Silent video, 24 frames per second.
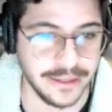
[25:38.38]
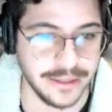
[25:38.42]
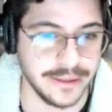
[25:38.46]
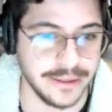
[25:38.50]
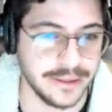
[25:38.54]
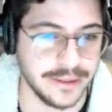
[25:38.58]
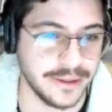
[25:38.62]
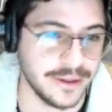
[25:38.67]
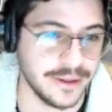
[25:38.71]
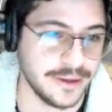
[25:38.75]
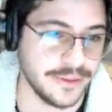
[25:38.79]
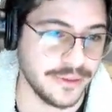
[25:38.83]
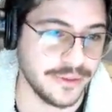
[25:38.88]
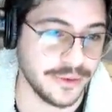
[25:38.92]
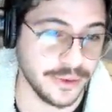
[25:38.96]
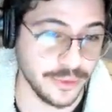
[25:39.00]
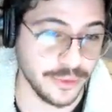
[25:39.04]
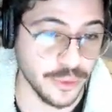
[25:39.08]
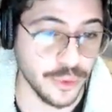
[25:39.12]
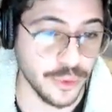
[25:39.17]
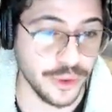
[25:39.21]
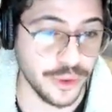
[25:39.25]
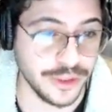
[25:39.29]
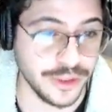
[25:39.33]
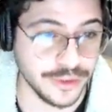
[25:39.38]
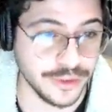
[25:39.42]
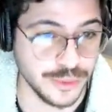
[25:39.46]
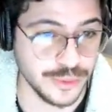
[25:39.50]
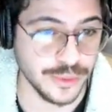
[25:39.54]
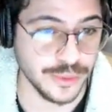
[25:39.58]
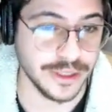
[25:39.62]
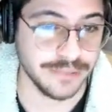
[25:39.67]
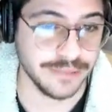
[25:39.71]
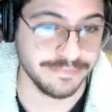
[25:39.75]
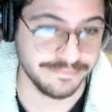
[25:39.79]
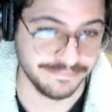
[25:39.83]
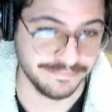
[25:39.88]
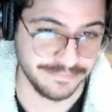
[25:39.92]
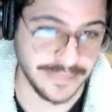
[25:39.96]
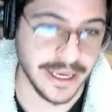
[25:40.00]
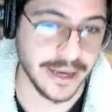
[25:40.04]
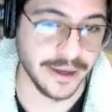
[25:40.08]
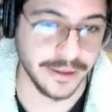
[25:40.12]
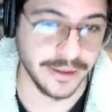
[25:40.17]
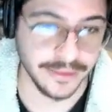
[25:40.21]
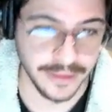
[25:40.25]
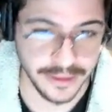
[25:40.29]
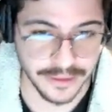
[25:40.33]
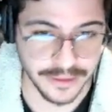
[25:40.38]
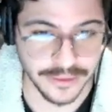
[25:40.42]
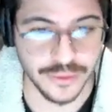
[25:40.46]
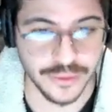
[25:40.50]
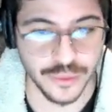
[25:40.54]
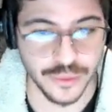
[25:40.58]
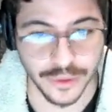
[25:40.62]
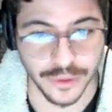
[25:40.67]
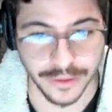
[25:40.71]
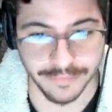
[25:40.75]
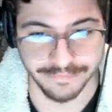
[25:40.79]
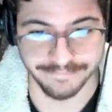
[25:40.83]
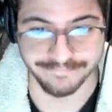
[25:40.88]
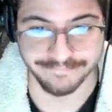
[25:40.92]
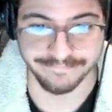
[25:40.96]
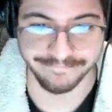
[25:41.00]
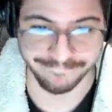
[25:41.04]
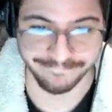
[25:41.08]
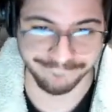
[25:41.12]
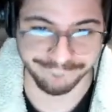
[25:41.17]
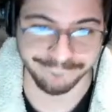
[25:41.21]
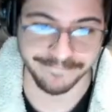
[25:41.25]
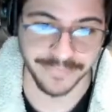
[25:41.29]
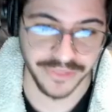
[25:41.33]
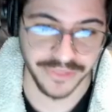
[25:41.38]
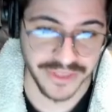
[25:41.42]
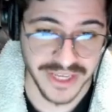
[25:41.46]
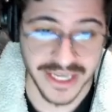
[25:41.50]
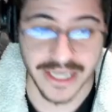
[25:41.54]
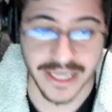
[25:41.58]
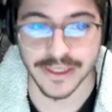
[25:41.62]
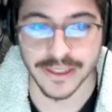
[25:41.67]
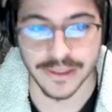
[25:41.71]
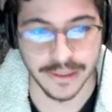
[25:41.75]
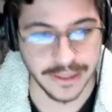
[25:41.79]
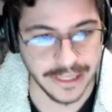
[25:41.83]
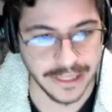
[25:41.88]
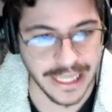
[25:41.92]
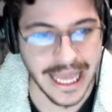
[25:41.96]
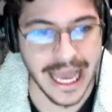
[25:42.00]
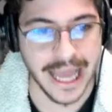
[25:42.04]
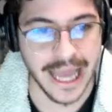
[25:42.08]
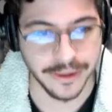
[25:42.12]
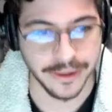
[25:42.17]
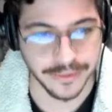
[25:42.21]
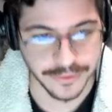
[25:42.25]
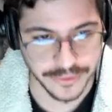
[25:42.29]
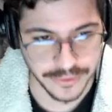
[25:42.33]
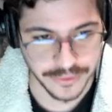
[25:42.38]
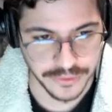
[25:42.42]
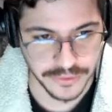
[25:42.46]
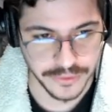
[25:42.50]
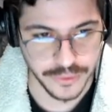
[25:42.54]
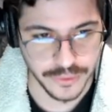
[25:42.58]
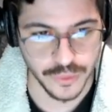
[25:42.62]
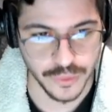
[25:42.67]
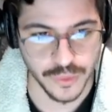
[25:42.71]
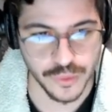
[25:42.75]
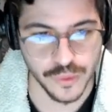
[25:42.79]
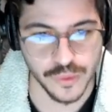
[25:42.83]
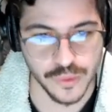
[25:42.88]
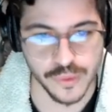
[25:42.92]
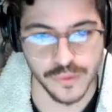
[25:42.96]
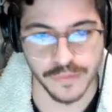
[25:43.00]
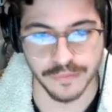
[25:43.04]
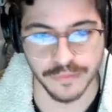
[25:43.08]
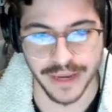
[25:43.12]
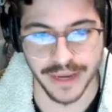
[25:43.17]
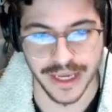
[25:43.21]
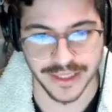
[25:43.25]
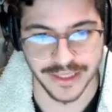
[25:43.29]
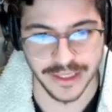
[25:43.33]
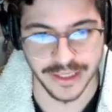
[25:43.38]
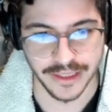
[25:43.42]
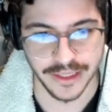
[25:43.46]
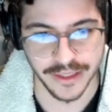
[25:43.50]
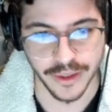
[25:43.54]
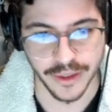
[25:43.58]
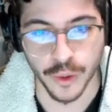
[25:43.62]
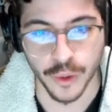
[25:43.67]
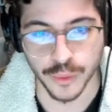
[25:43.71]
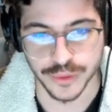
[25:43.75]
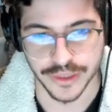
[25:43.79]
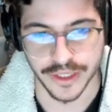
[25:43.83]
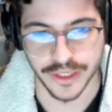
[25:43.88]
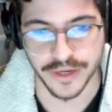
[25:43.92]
they're going into a digital land to basically host an